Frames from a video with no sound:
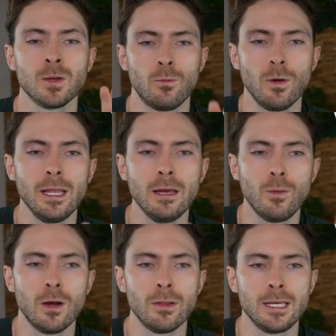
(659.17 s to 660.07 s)
Really,
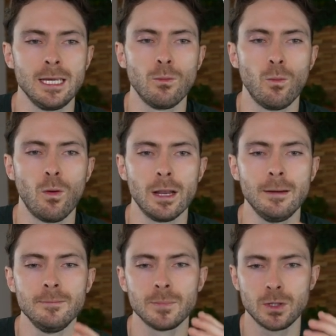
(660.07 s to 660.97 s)
we only need
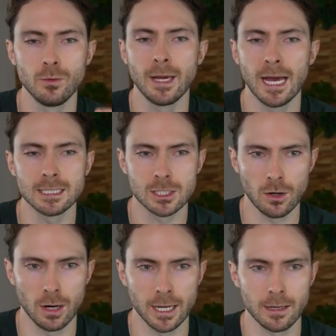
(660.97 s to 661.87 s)
1 to get
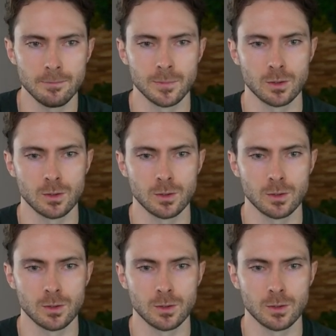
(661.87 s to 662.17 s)
started.